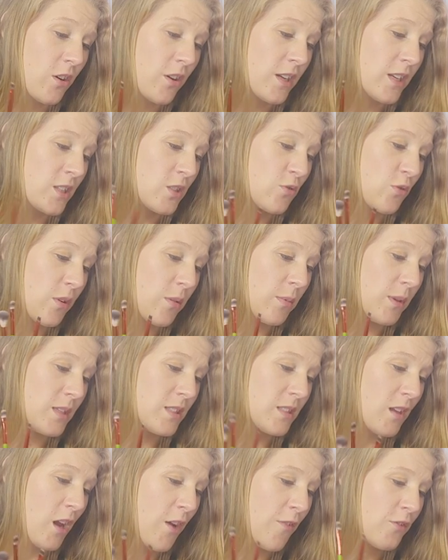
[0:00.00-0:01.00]
are extremely
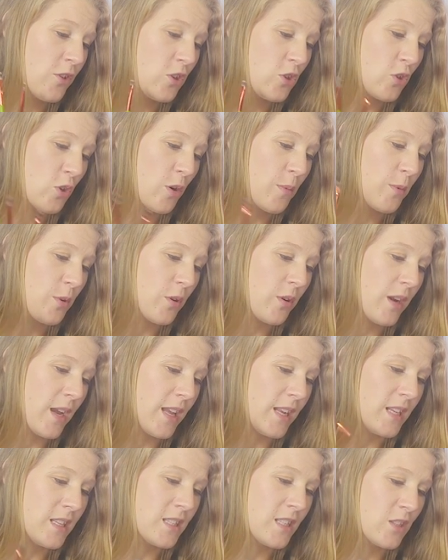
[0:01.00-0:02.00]
soft, durable,
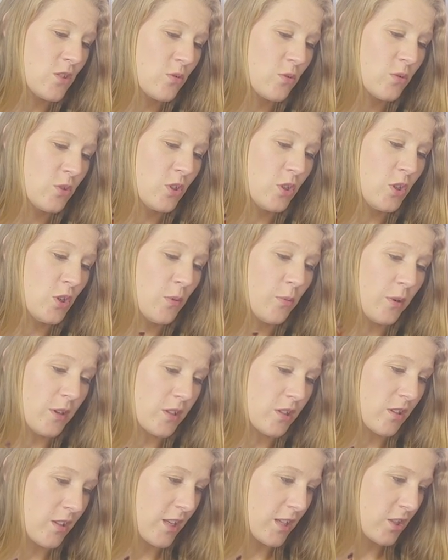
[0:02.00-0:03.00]
and essential to your
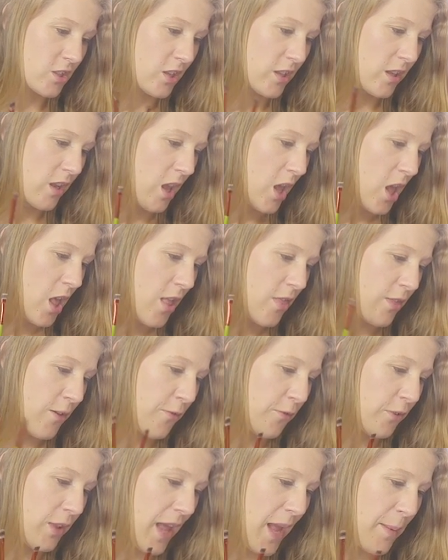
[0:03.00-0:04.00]
brush collection. The
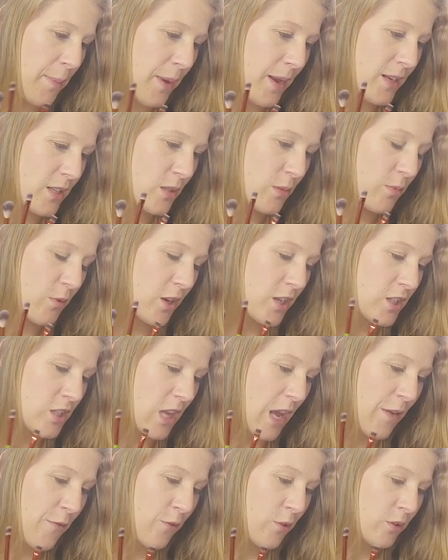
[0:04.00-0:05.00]
flat painter brush
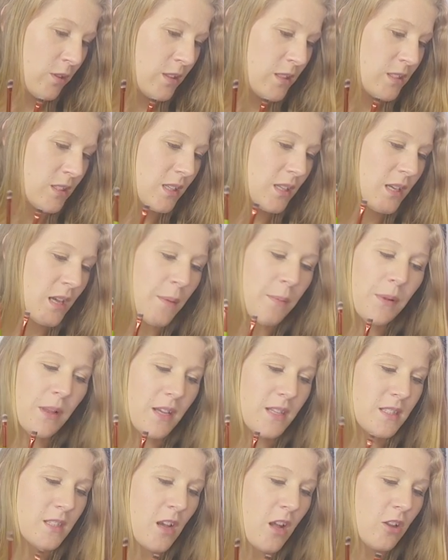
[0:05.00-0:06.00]
effortlessly
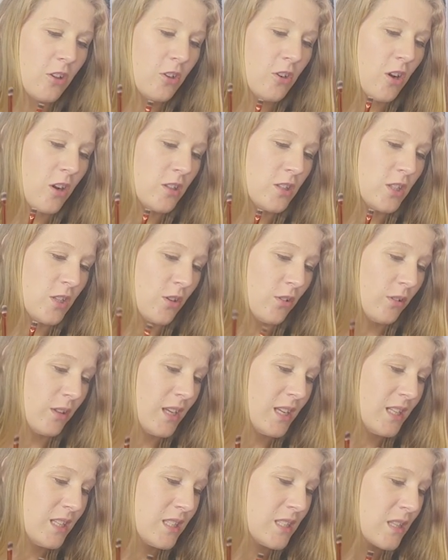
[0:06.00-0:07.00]
applies color onto your
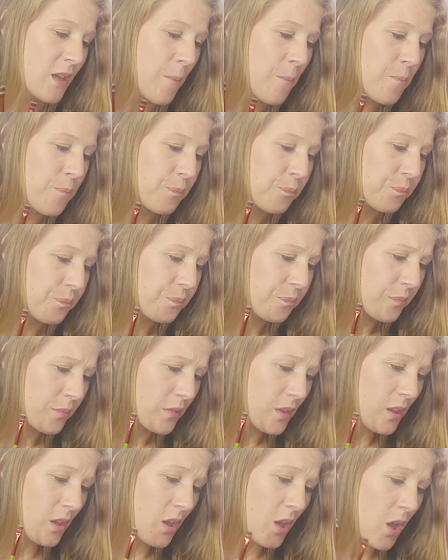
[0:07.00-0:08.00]
lids,
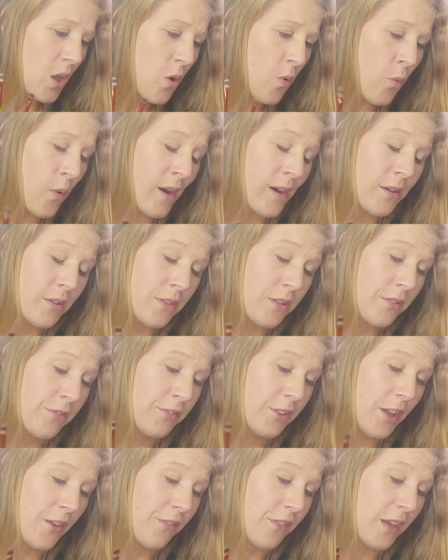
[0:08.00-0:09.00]
while the
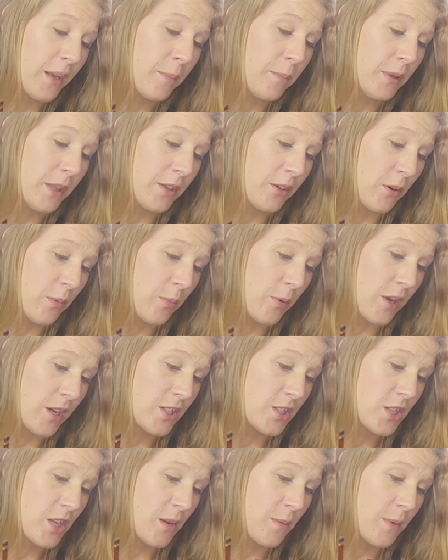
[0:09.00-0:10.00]
fluffy blender
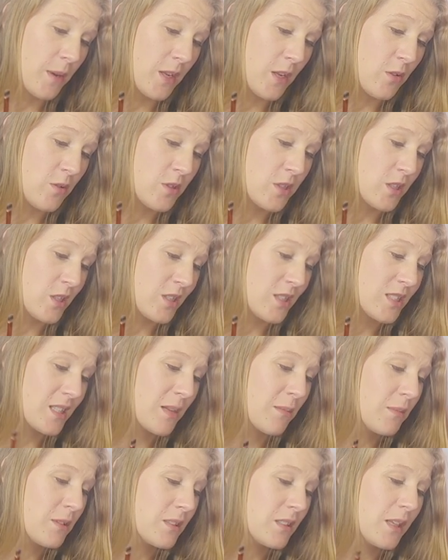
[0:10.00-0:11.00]
brush can be used to
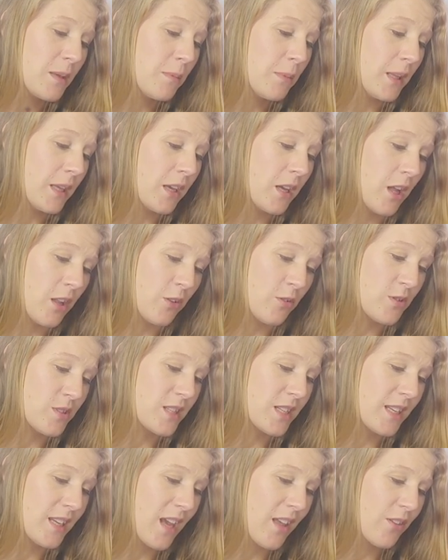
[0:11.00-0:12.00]
seamlessly blend
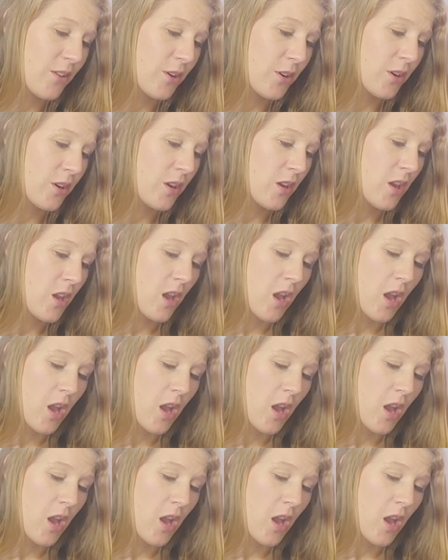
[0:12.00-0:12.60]
colors together.